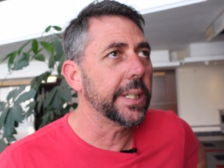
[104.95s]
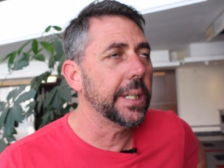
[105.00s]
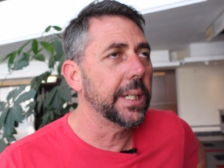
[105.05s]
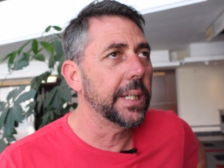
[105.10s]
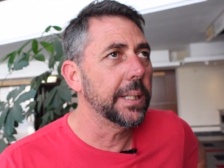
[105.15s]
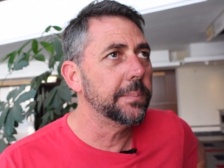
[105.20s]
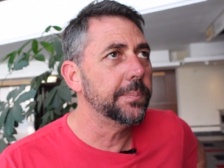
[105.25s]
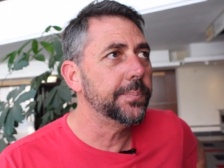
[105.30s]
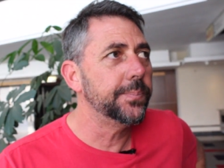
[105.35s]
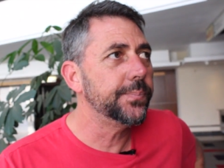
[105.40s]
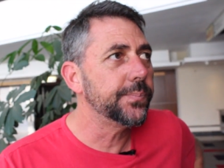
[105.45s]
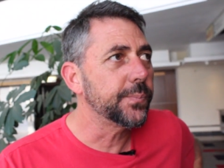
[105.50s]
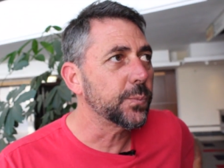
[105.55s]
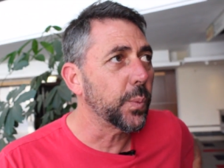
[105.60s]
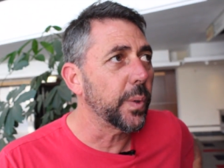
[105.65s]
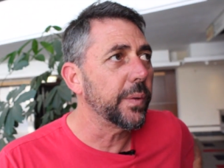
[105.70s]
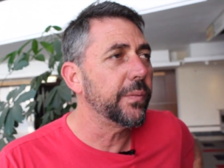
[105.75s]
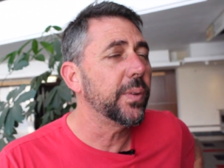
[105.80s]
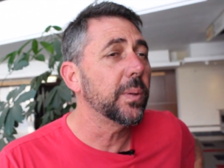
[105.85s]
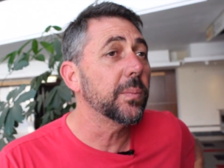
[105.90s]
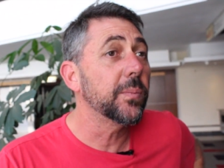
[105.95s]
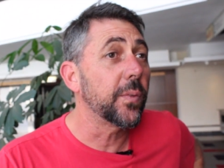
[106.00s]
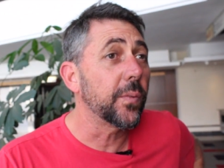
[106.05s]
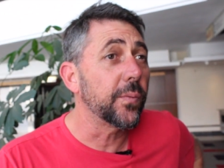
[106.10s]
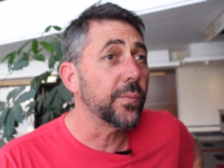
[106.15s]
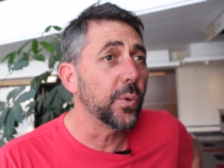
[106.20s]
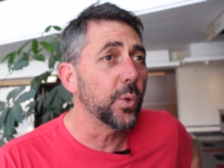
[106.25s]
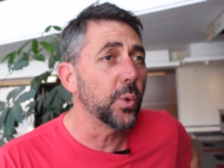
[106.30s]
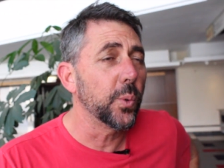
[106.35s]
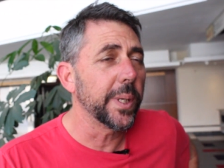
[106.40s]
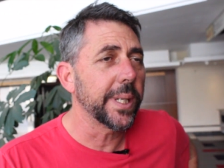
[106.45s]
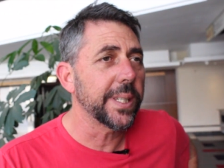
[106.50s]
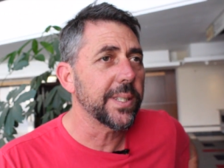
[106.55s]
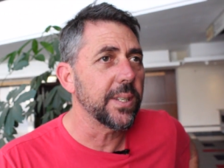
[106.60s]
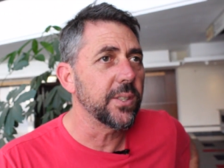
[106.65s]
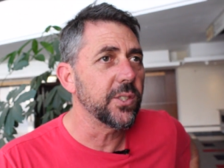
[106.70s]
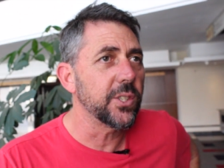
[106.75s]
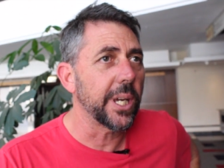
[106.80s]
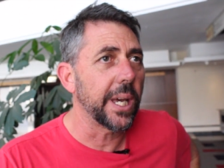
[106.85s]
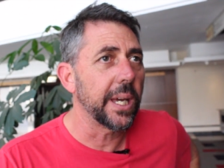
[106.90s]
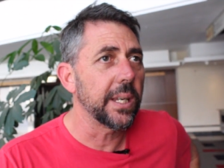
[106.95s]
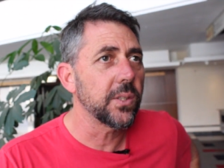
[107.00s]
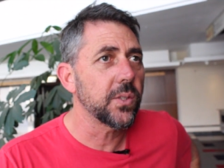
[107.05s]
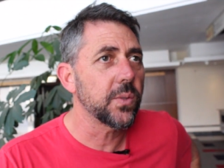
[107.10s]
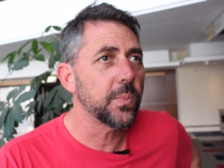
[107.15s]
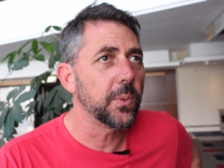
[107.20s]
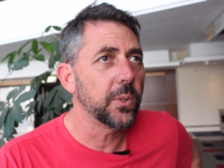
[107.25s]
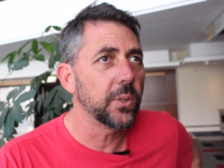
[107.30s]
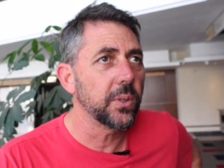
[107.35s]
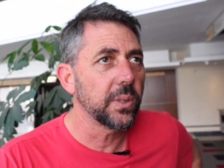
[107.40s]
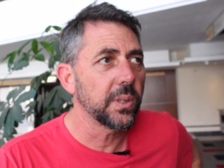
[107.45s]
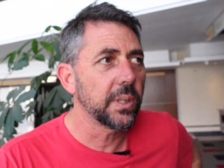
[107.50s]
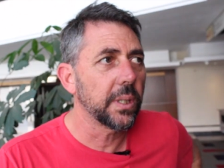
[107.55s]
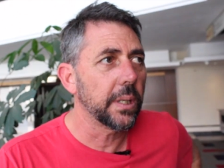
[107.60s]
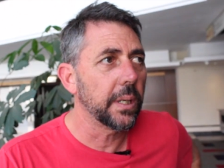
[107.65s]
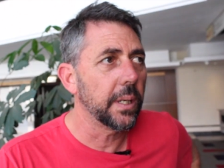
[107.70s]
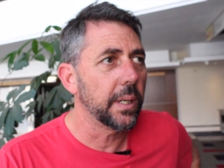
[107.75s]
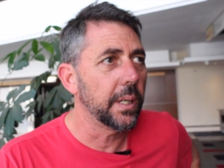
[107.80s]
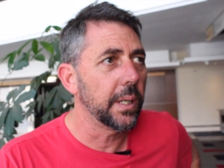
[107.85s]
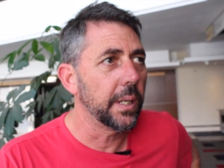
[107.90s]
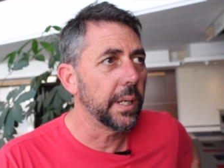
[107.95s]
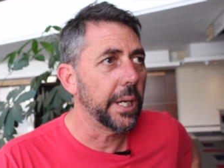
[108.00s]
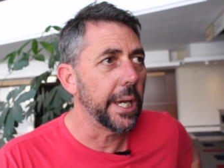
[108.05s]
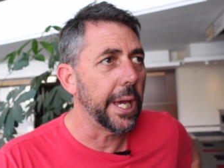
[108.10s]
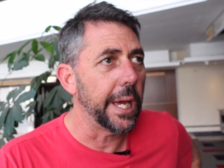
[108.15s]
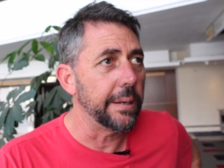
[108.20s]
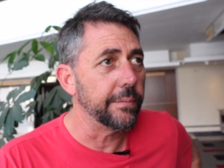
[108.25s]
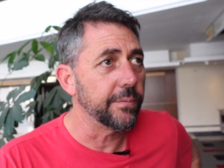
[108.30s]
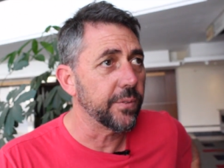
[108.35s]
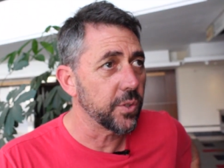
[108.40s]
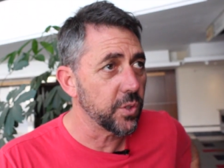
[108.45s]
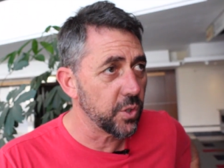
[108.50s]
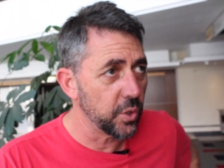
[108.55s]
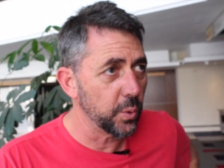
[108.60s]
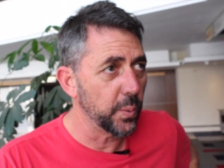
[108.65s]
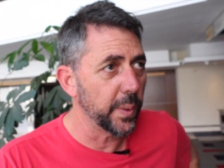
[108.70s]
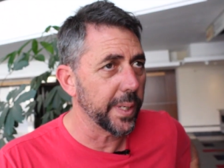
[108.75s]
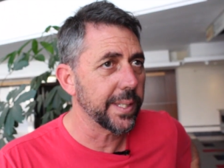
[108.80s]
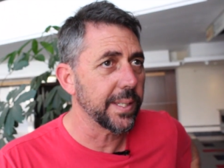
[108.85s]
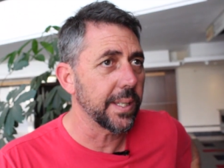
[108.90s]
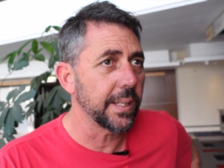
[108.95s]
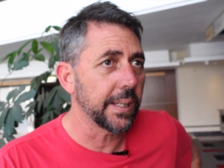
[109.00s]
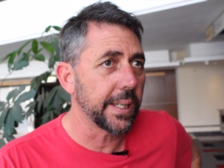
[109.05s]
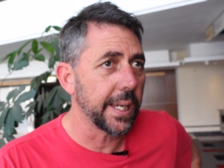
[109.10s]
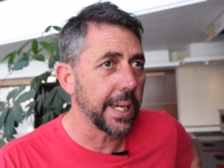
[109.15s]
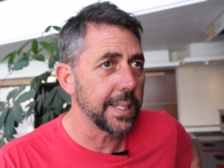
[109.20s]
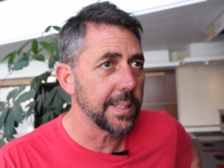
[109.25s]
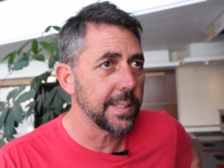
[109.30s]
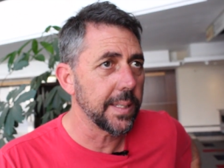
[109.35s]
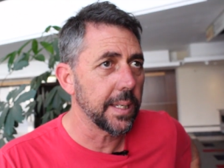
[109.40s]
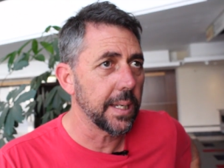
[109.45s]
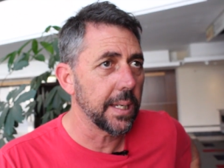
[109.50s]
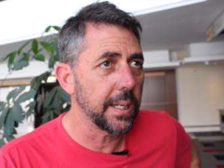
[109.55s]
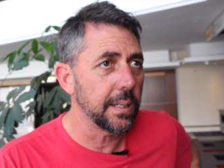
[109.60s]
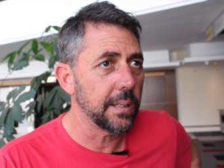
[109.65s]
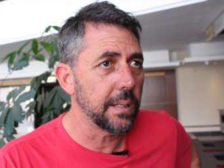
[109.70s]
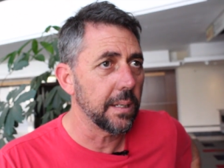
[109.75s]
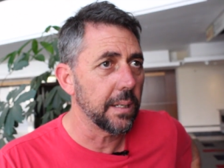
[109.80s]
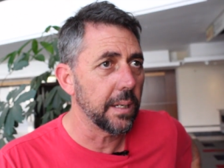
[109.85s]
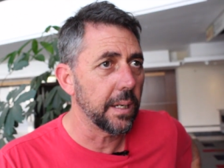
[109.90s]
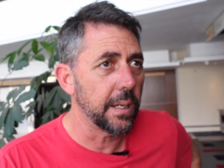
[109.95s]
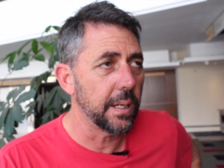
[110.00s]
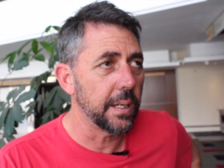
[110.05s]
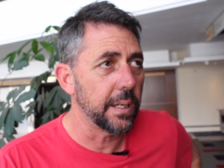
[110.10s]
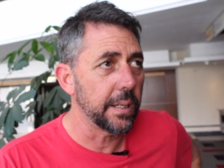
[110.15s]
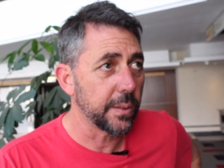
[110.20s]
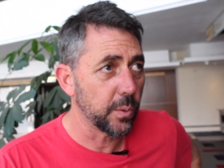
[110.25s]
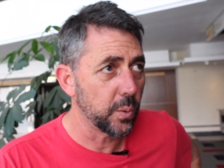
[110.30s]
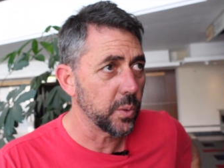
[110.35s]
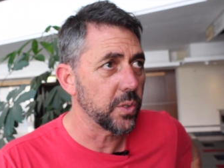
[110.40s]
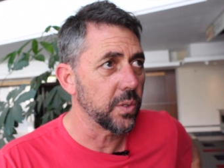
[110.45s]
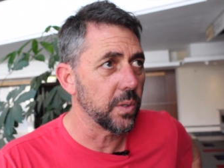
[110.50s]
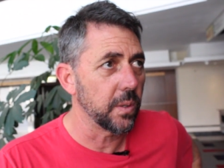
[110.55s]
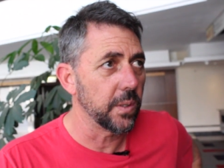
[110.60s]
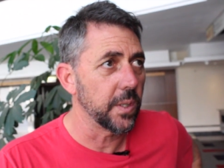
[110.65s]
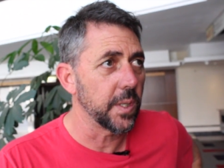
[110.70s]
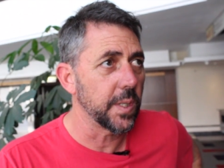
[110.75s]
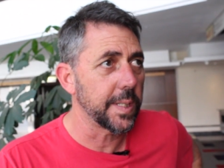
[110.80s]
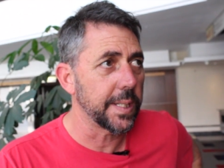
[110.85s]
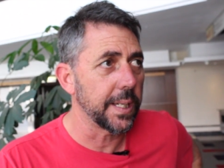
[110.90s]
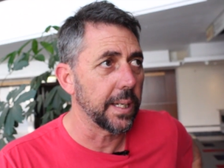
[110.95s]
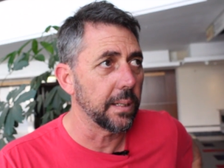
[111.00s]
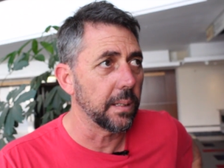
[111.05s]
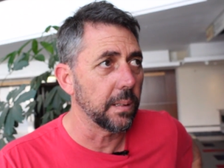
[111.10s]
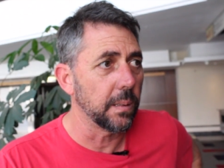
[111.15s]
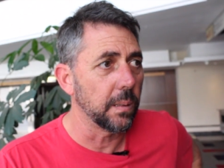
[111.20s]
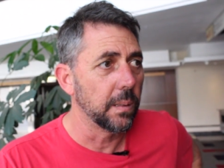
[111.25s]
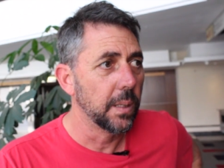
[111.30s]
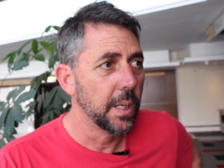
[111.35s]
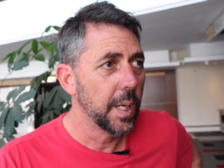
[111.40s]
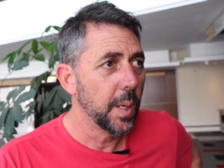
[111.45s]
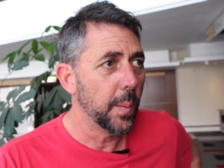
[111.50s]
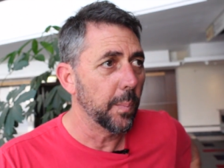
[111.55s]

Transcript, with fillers: Um, we filmed for four weeks in Johannesburg uh, and for two weeks in KZN, uh, KwaZulu Natal,